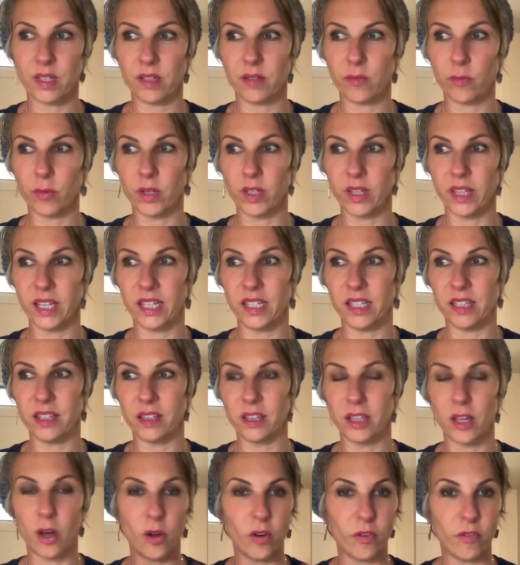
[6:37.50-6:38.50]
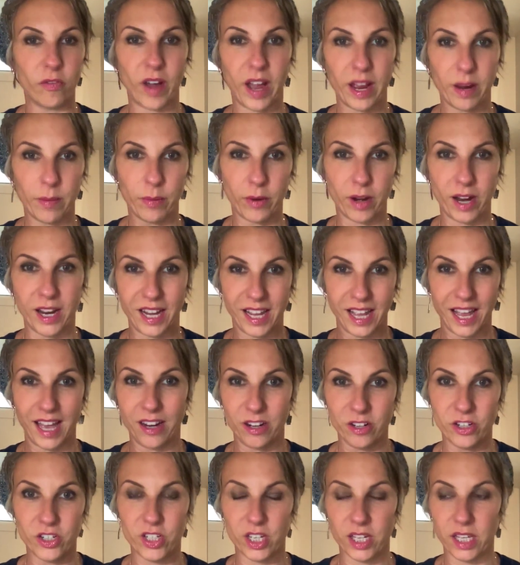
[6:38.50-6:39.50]
really low vibrating
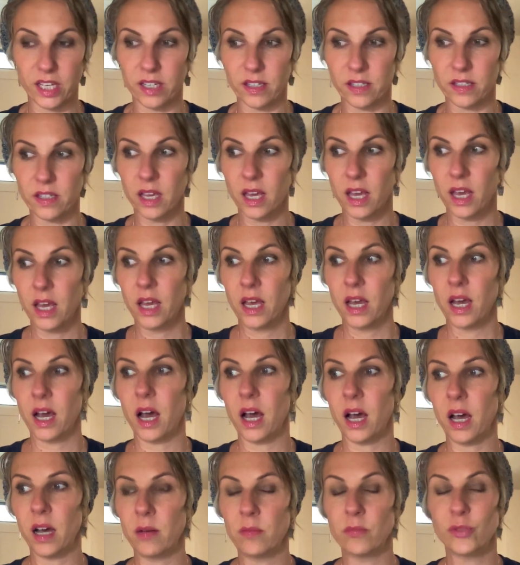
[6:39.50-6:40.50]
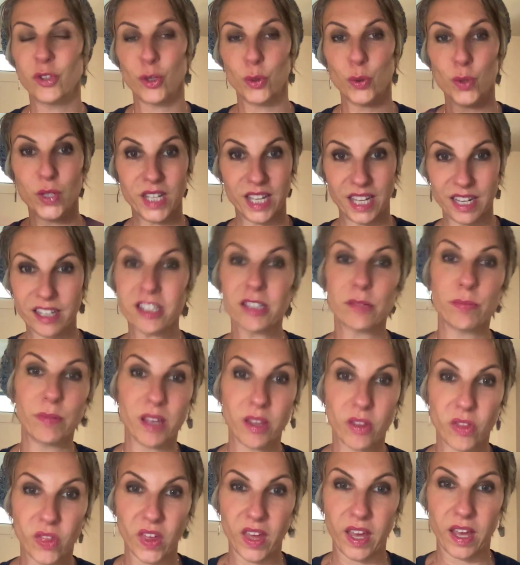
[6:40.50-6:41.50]
energies, to teach me
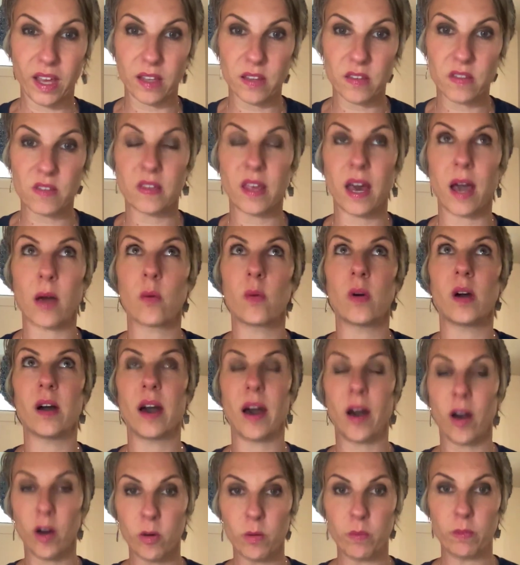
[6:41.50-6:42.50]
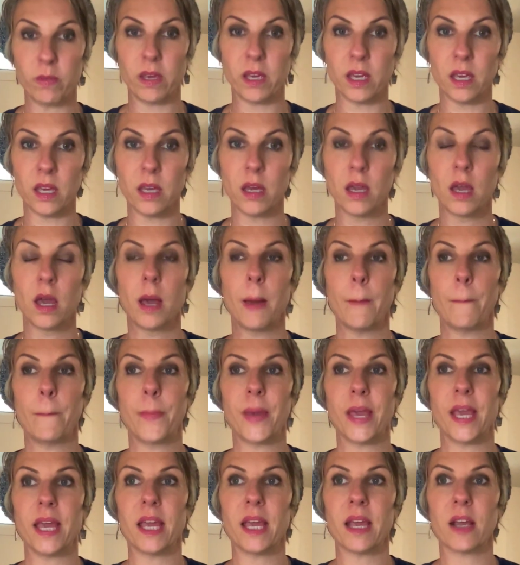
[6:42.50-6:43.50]
things that will help me
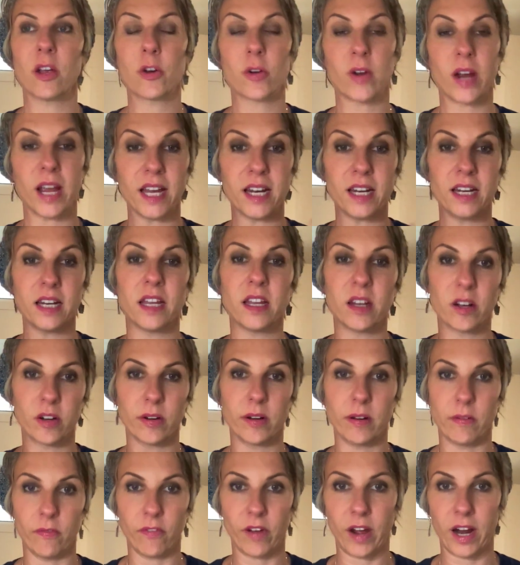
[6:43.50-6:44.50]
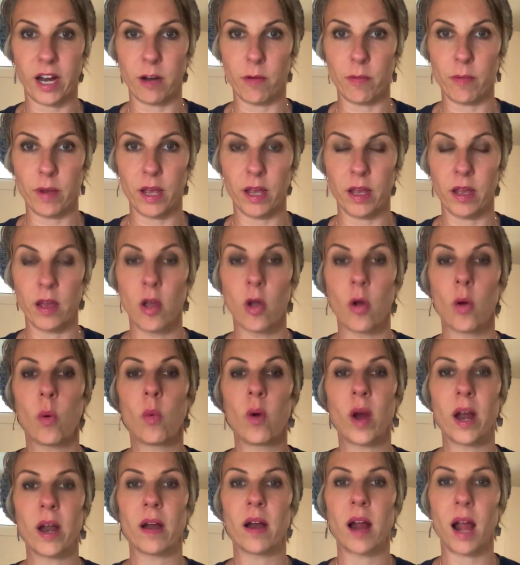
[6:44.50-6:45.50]
create an inner environment
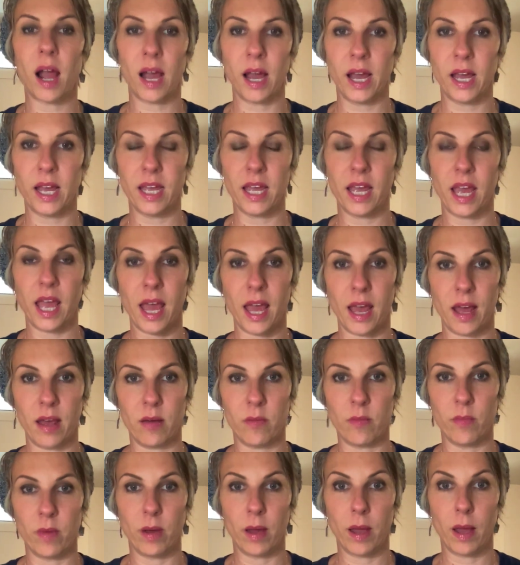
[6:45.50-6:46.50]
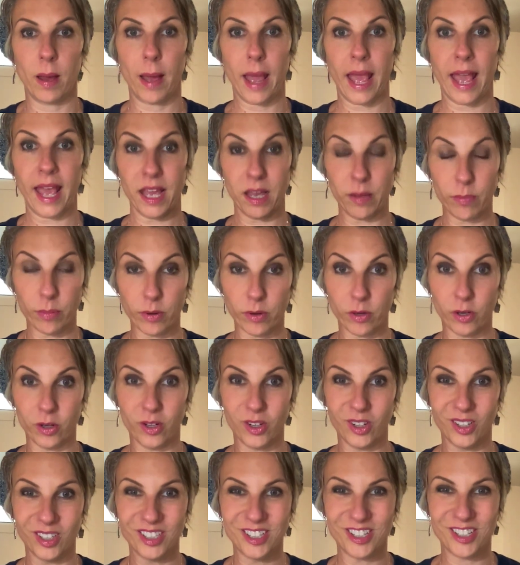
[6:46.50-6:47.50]
where I am
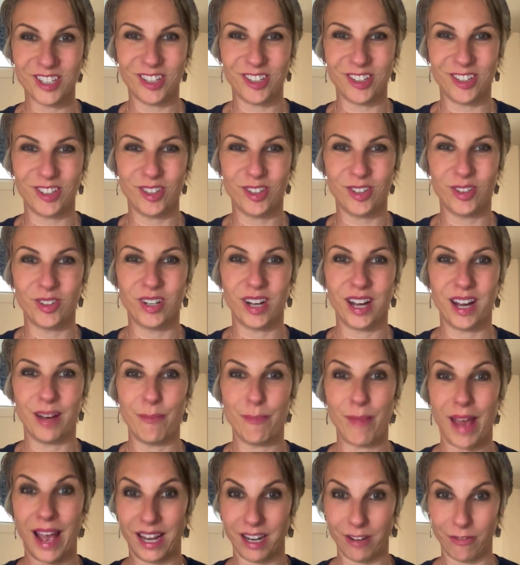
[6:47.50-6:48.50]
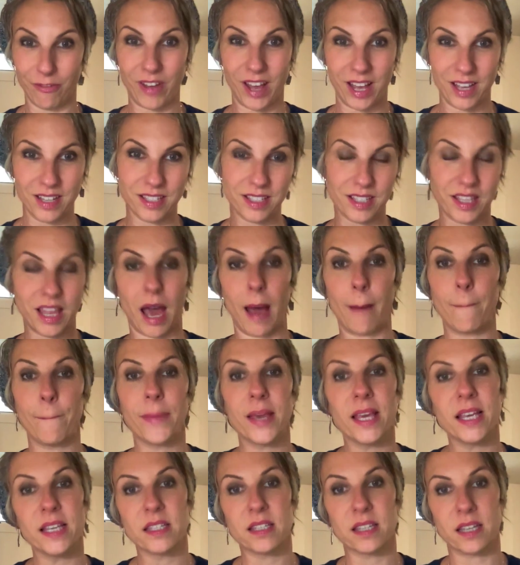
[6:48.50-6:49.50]
able to manifest that
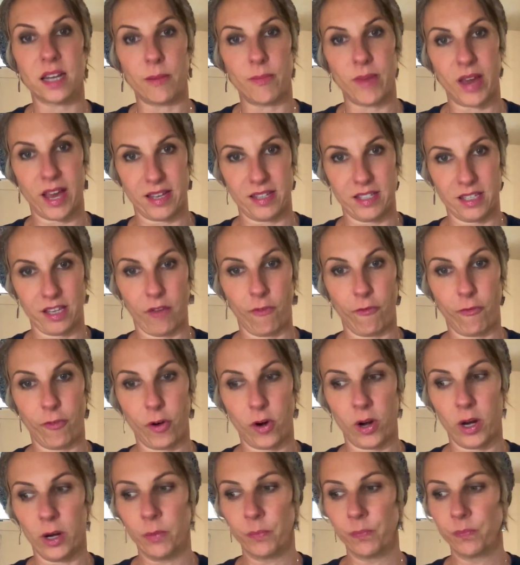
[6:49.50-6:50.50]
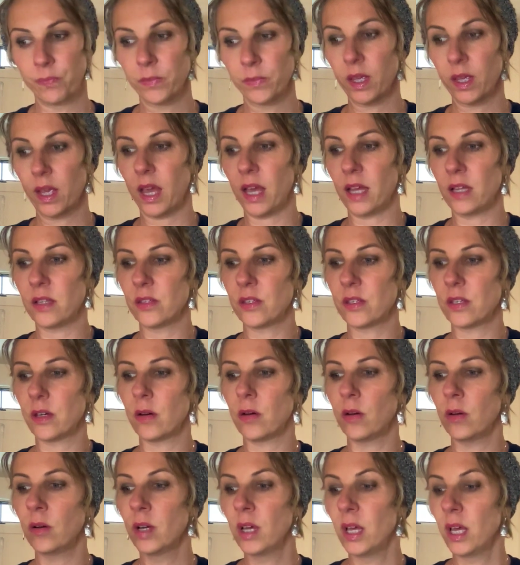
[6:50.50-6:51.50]
peace that I'm asking for. And
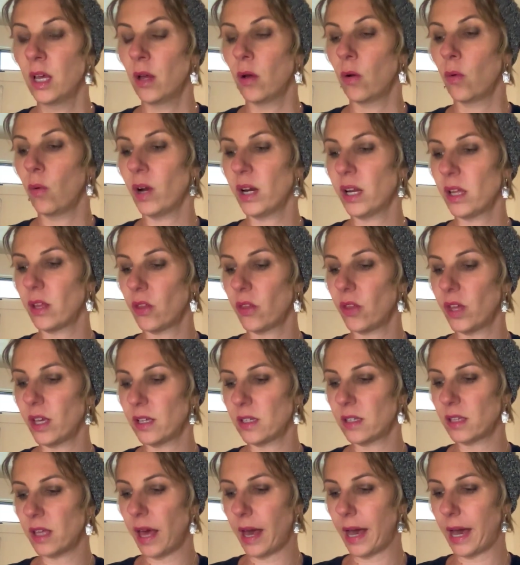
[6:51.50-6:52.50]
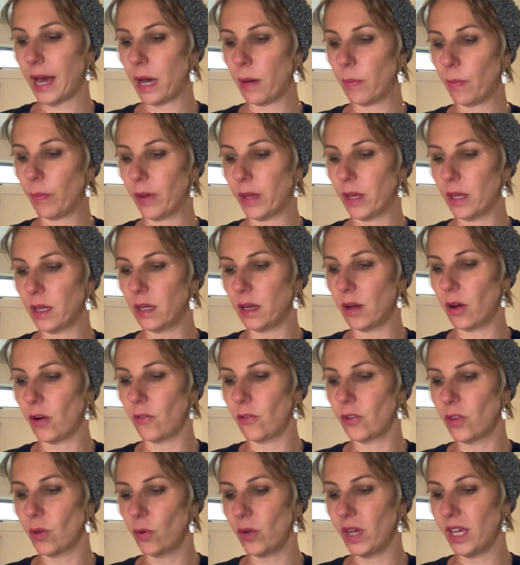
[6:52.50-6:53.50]
so one of the things that happened over
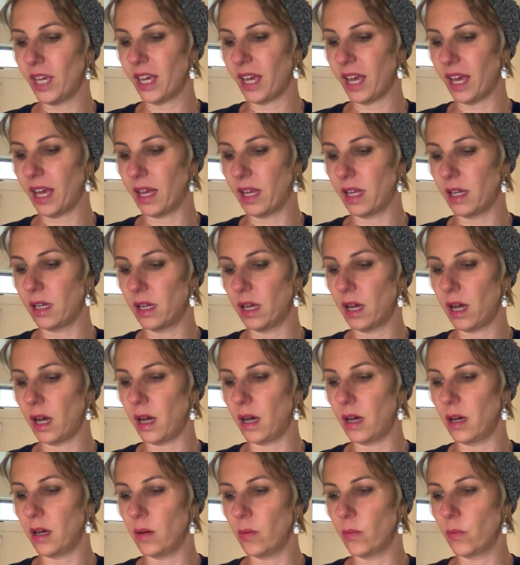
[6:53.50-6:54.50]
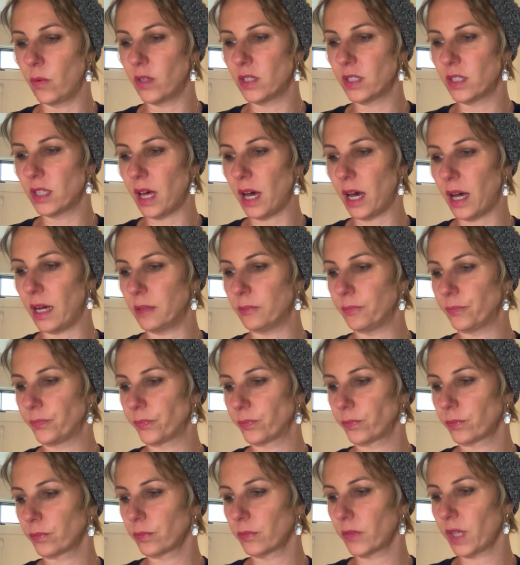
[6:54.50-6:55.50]
the weekend was that
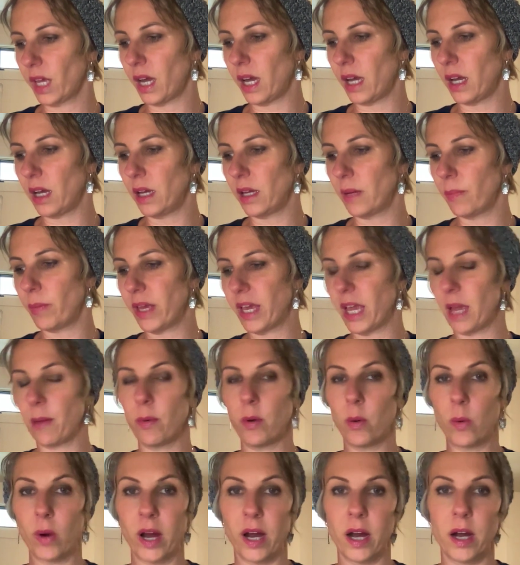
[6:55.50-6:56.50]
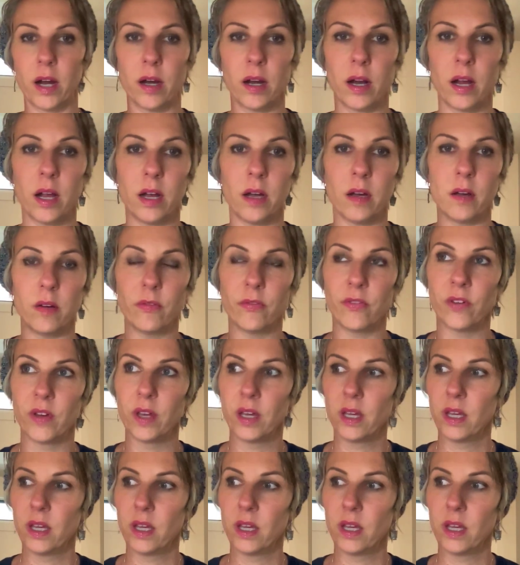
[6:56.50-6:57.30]
I became aware of